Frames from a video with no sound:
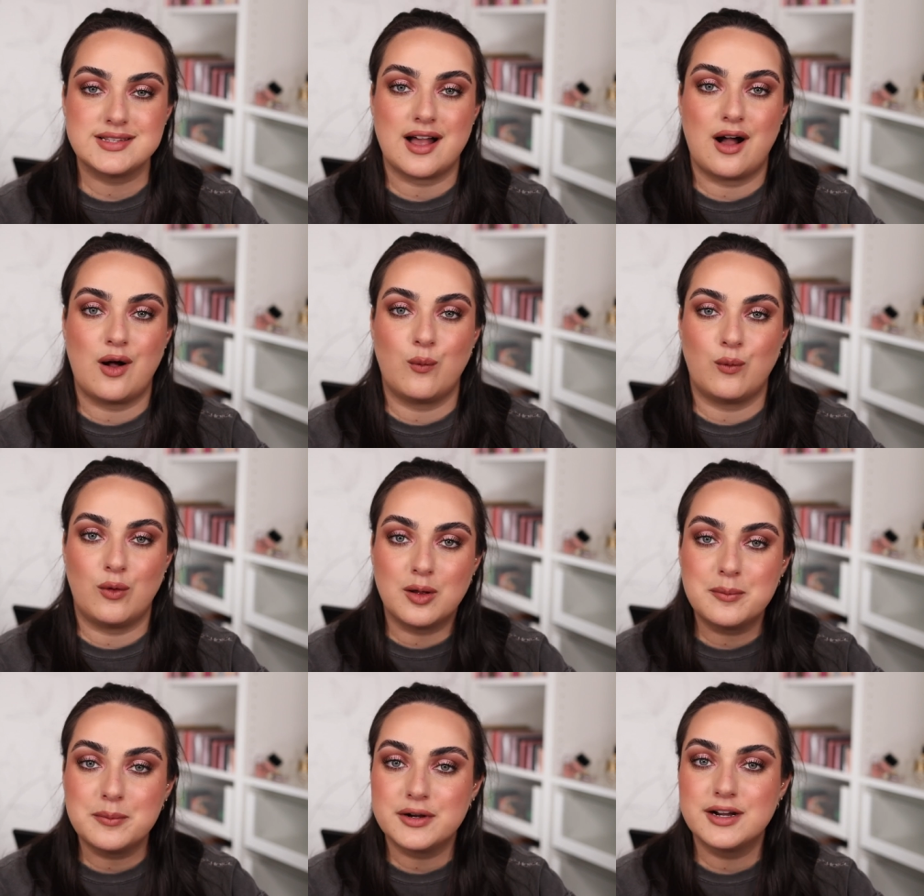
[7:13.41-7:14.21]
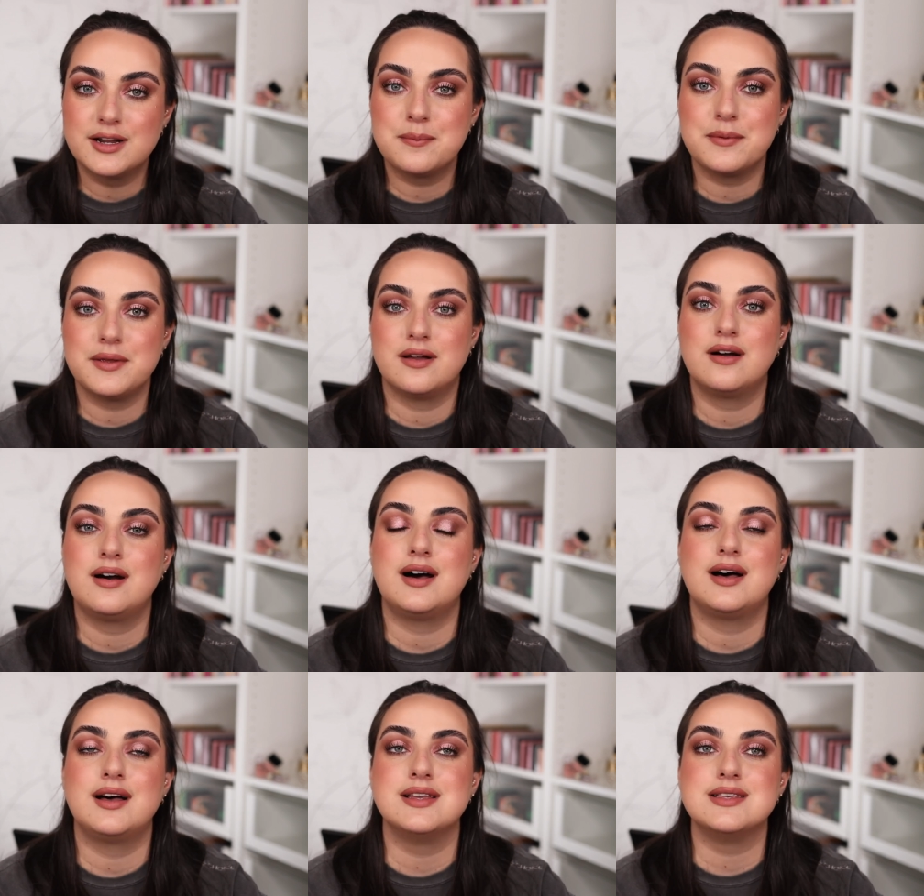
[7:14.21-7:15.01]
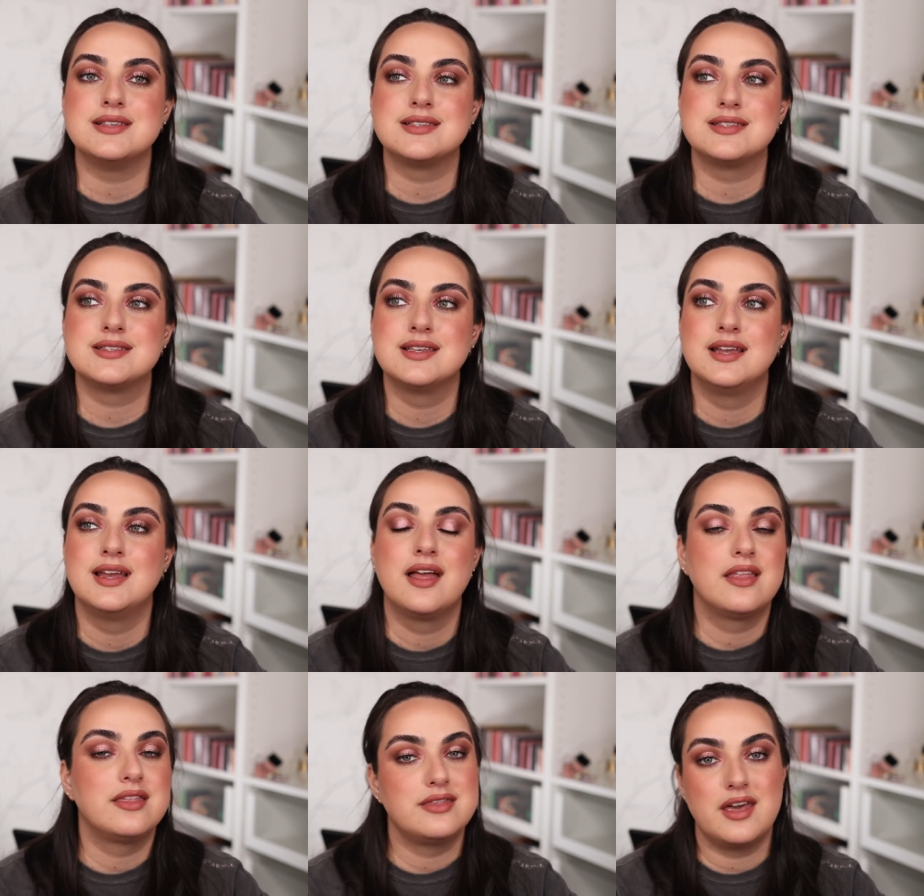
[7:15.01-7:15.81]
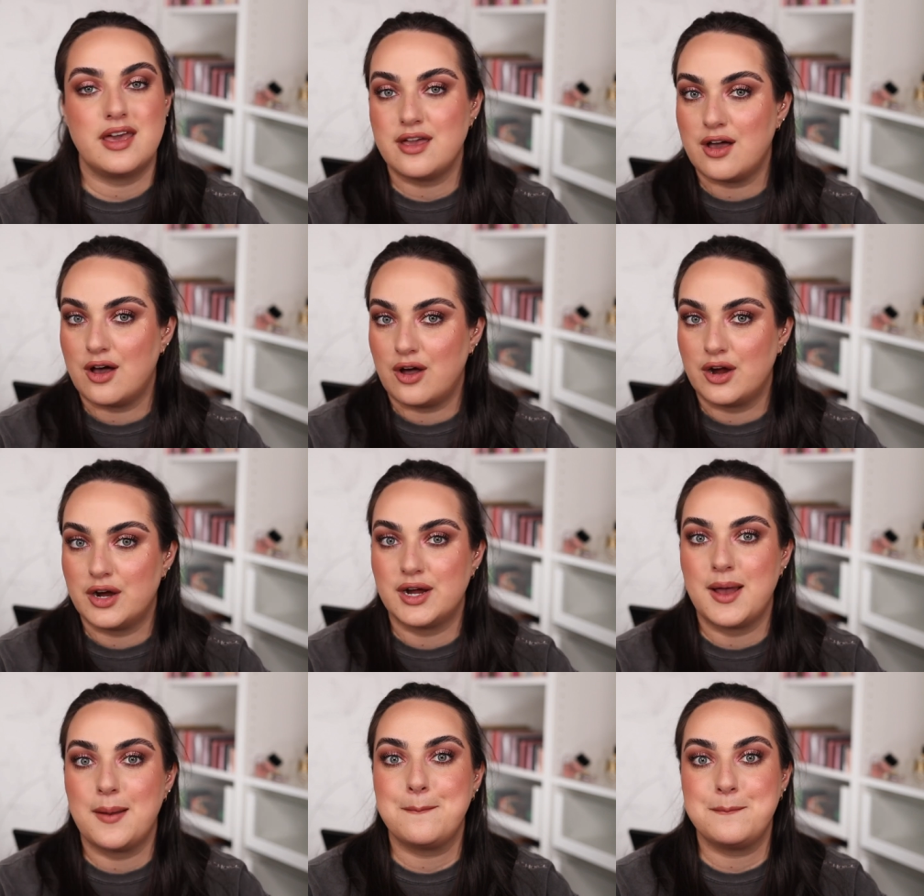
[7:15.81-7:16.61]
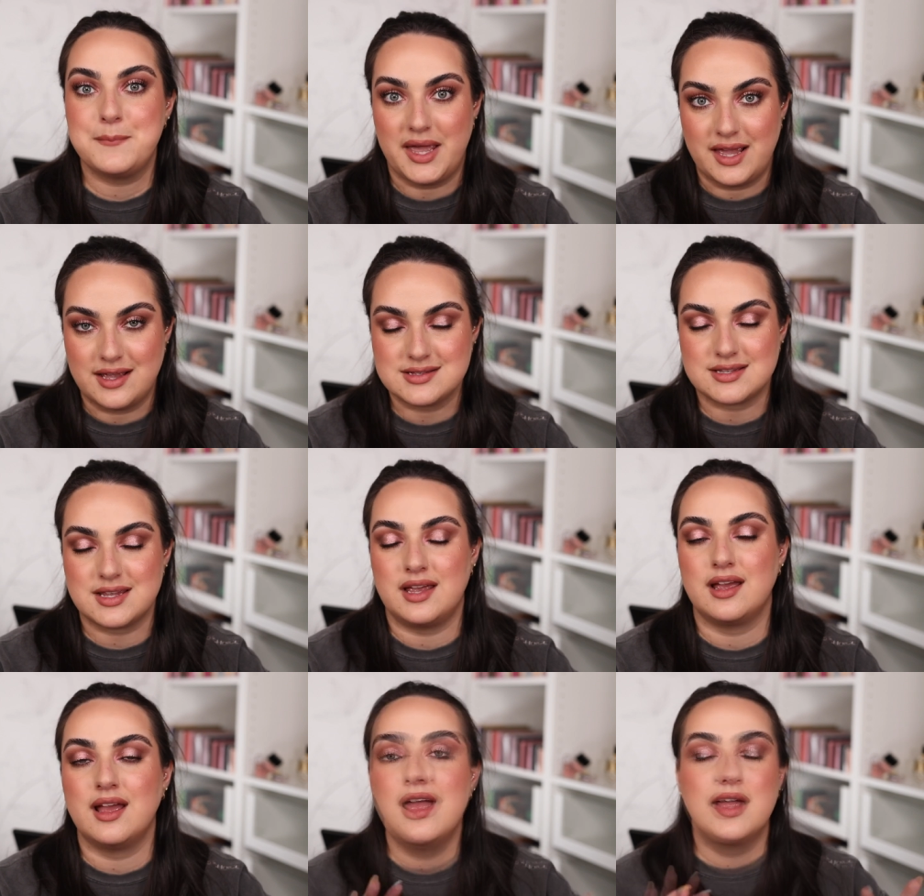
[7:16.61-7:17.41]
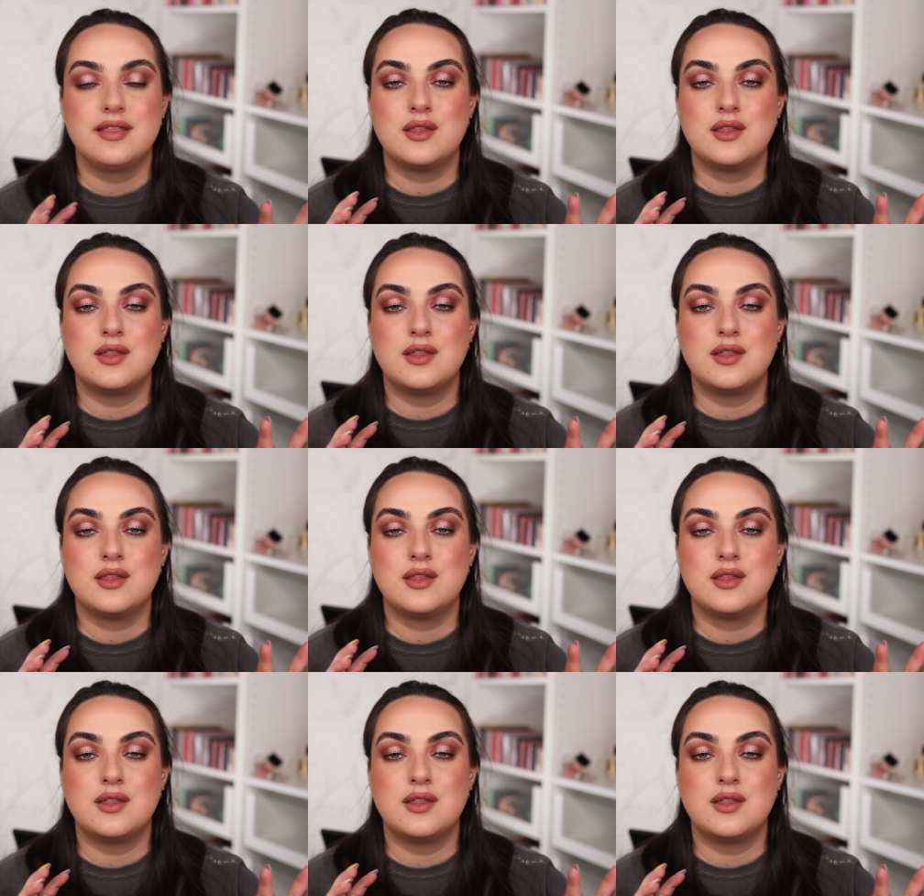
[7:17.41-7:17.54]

at walmart because they are amazing.